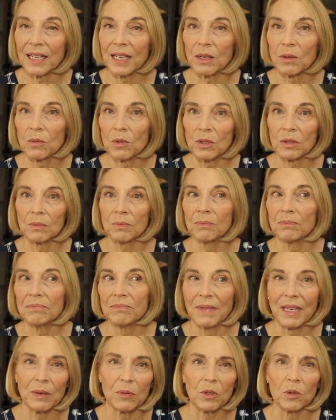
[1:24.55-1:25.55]
it
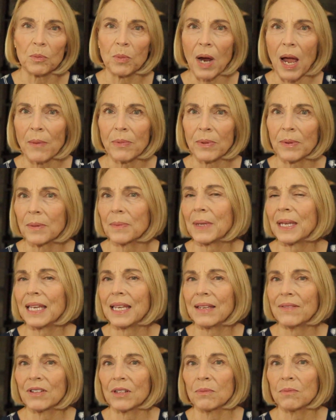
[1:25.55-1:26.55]
will probably
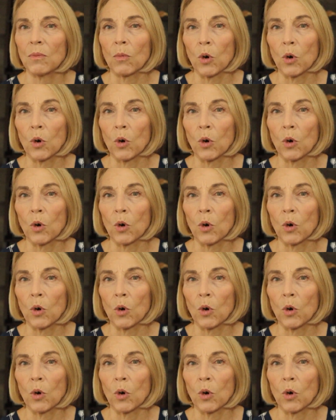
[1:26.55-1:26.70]
be even